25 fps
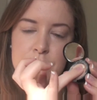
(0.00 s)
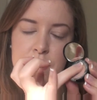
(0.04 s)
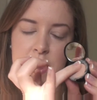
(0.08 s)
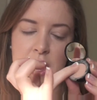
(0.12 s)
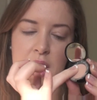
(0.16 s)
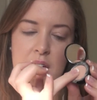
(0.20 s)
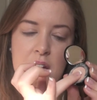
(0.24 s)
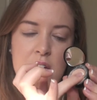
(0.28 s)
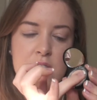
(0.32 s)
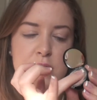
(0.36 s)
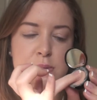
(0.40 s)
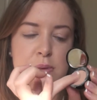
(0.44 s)

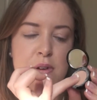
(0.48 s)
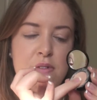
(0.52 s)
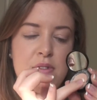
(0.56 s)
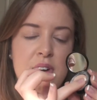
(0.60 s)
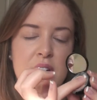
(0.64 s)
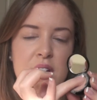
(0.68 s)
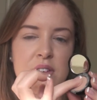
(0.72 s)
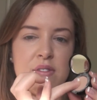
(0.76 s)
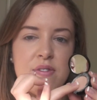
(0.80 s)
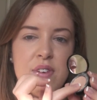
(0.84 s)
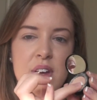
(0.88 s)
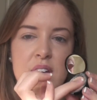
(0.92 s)
and I use my
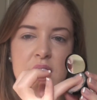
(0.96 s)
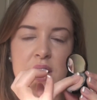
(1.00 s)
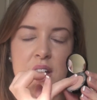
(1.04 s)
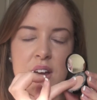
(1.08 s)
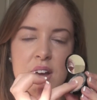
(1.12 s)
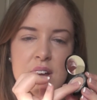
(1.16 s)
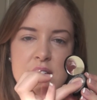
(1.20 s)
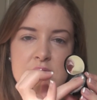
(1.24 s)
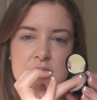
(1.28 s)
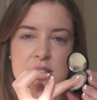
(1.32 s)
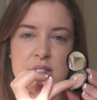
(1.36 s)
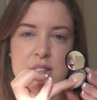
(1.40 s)
ring finger
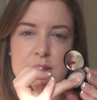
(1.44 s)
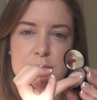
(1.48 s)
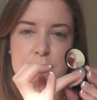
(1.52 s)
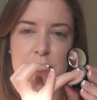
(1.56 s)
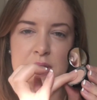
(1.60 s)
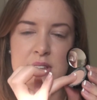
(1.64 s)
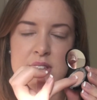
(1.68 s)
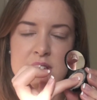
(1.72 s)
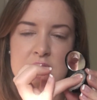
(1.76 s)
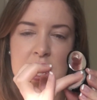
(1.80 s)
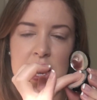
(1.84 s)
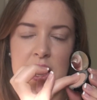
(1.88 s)
because it's the
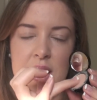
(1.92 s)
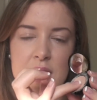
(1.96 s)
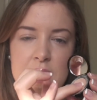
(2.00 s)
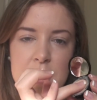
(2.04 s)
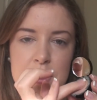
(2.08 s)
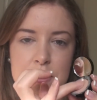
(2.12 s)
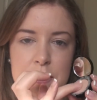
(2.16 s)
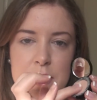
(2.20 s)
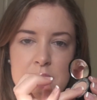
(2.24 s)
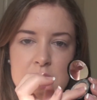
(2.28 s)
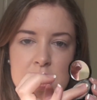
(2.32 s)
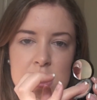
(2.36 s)
most
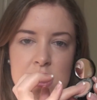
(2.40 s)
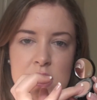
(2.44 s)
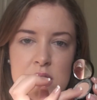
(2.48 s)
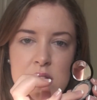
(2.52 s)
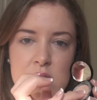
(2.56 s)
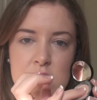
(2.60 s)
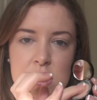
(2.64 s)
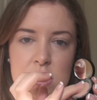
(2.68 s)
delicate one,